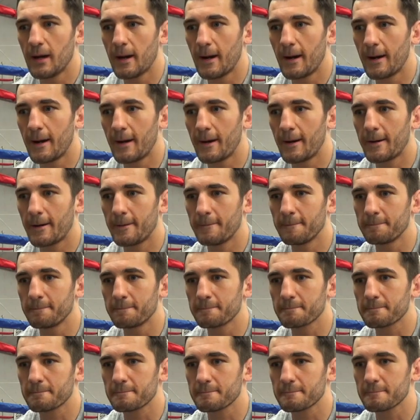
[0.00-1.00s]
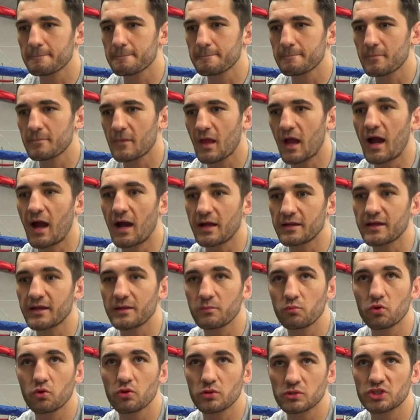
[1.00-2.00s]
and
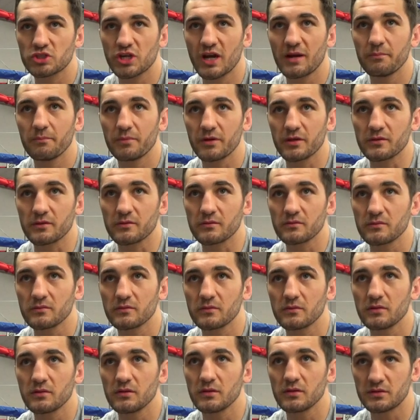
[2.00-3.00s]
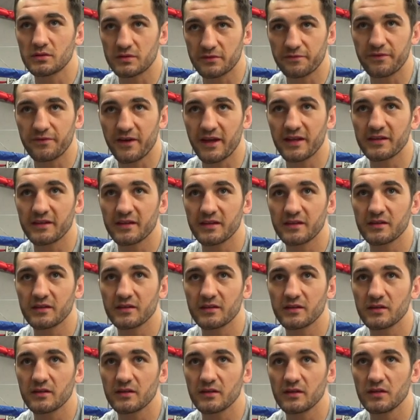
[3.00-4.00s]
I'm world champion. Defending
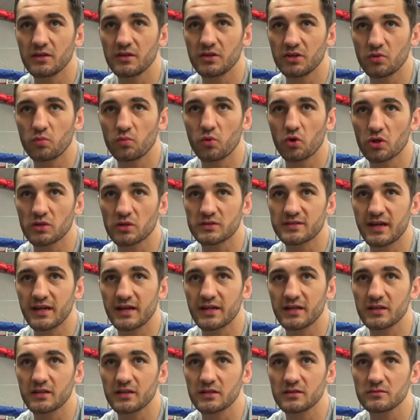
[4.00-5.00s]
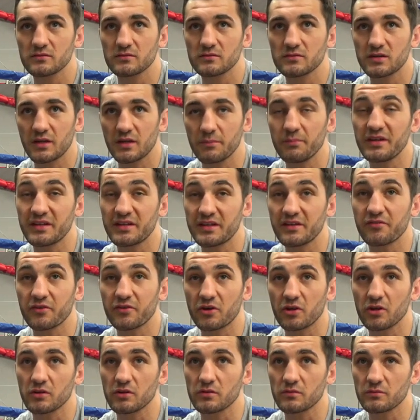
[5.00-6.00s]
your world title can be
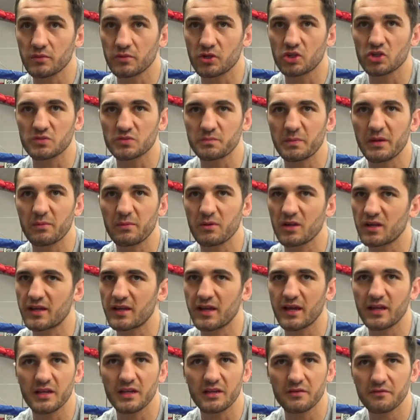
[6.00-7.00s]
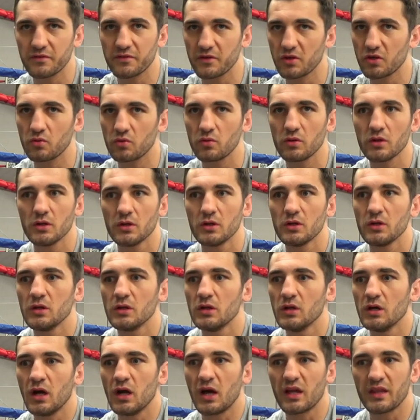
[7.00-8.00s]
difficult because people are gunning for you
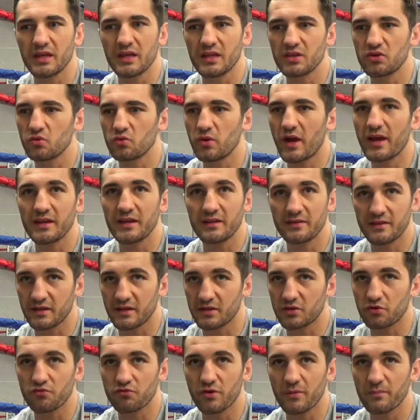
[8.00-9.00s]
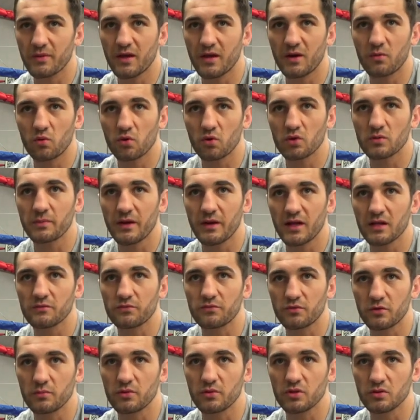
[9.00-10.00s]
and they do anything to rip that world belt
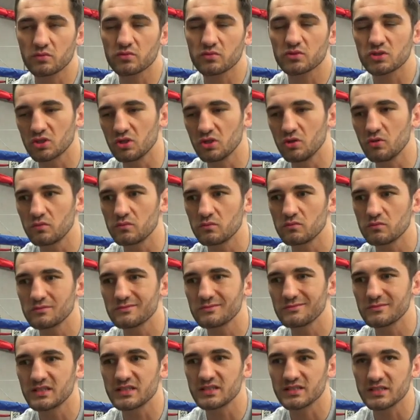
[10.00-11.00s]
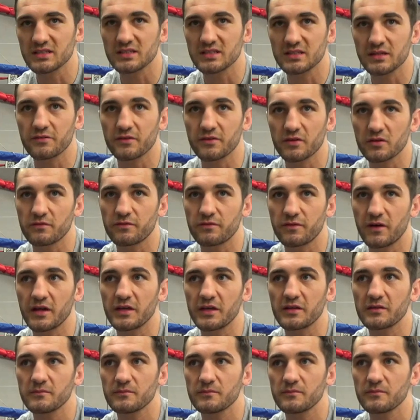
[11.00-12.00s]
from you. So this is a difficult
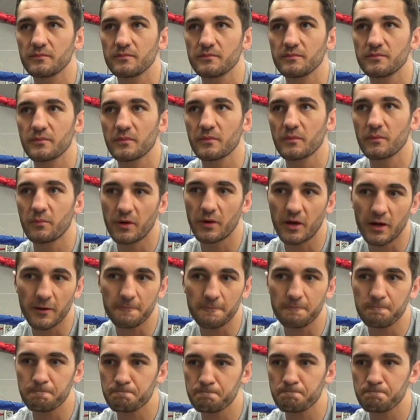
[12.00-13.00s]
fight, but